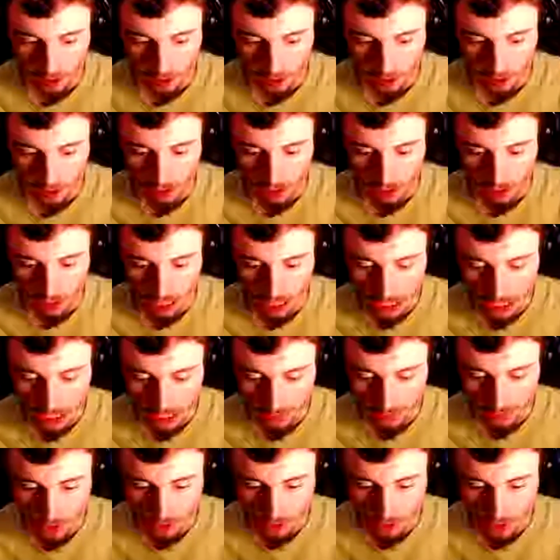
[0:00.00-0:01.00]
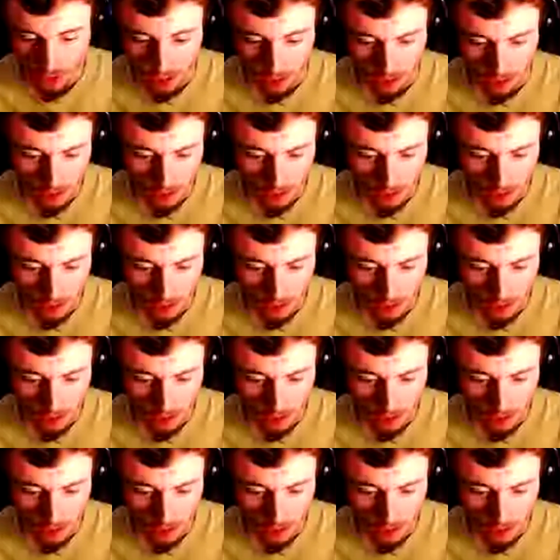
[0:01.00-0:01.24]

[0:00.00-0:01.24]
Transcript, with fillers: Yeah, I have this right here.